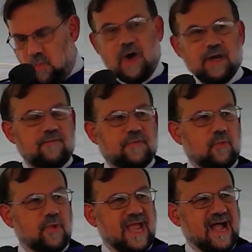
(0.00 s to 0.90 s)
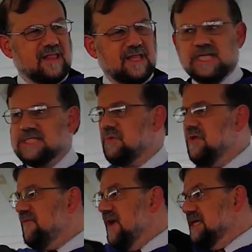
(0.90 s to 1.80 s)
One of the realities
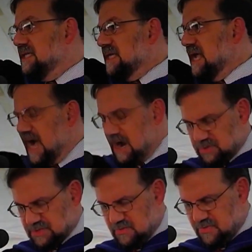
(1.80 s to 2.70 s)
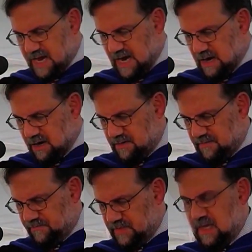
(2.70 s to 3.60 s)
we face out there,
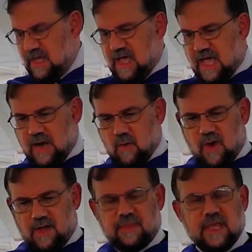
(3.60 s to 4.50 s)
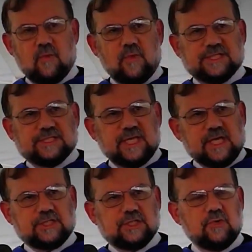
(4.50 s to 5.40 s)
and one that we
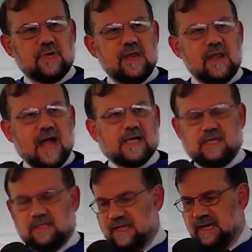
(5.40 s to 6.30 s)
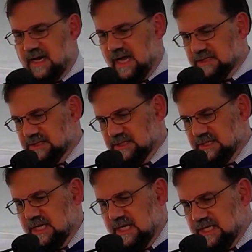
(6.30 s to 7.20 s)
seek to inoculate
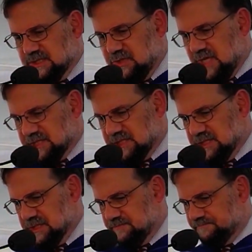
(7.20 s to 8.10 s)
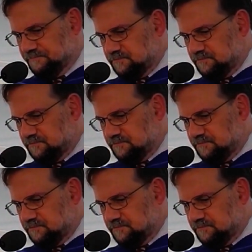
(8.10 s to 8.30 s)
against, is this.